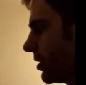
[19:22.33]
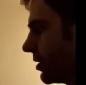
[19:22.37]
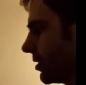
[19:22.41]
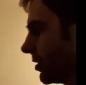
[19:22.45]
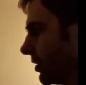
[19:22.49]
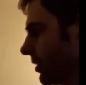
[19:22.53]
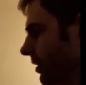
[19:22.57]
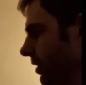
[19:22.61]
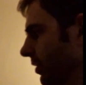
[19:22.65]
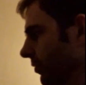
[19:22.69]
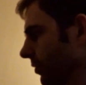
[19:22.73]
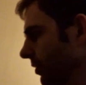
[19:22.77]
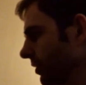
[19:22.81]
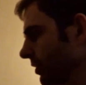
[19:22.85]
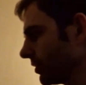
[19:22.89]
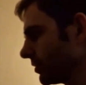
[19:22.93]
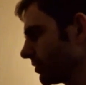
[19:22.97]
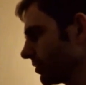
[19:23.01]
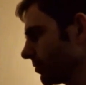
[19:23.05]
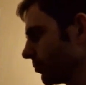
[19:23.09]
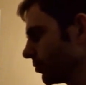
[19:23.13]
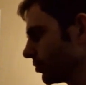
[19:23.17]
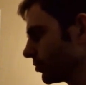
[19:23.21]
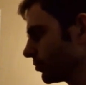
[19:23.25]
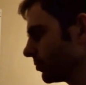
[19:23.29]
Now anything
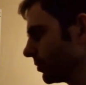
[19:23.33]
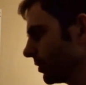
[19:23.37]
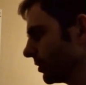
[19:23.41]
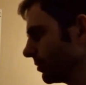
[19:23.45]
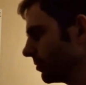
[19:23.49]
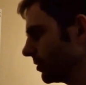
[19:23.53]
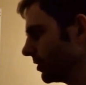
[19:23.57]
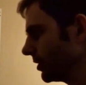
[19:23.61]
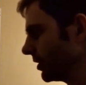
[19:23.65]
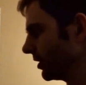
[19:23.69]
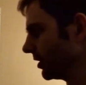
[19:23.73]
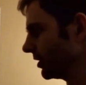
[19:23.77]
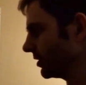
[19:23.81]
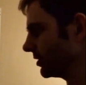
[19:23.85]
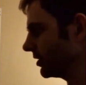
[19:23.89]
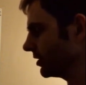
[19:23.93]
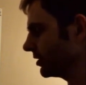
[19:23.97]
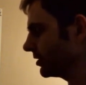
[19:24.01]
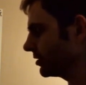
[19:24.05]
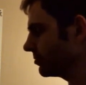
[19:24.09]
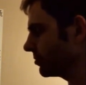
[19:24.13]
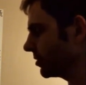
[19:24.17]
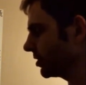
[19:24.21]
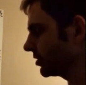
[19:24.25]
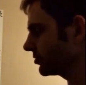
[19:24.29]
multiplied by the identity
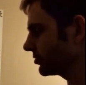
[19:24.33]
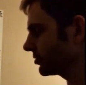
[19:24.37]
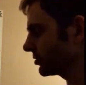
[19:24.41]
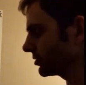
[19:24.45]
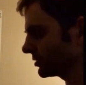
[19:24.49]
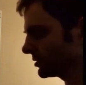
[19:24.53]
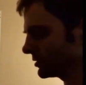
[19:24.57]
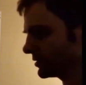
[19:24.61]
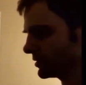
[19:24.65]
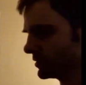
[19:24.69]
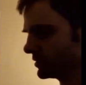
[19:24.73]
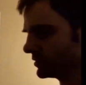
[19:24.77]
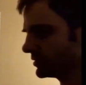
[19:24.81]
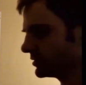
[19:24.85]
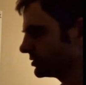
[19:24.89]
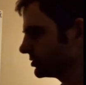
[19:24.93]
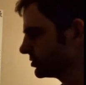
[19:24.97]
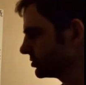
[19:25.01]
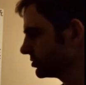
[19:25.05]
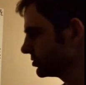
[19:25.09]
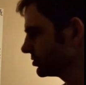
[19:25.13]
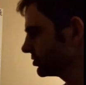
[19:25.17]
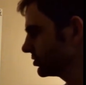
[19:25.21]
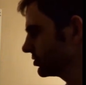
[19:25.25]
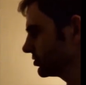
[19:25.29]
matrix
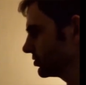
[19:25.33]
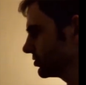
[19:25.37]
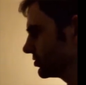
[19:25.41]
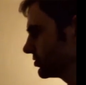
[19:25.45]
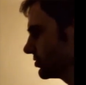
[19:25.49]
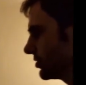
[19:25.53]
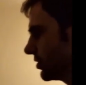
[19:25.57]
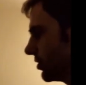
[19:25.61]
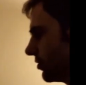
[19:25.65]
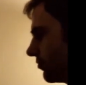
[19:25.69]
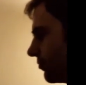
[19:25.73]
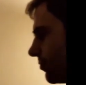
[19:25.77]
is just itself